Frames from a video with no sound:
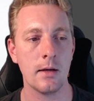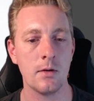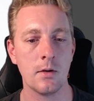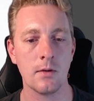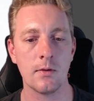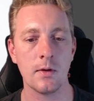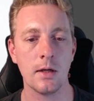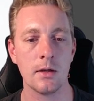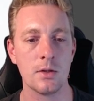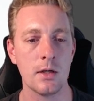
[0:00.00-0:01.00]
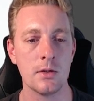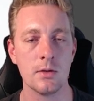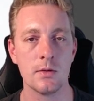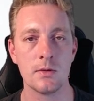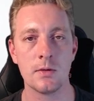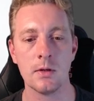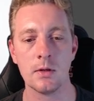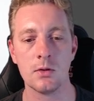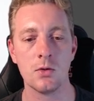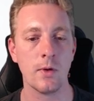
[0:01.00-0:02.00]
you can see it changes the
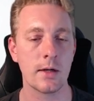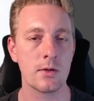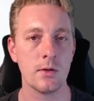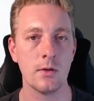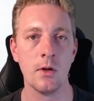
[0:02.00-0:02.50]
direction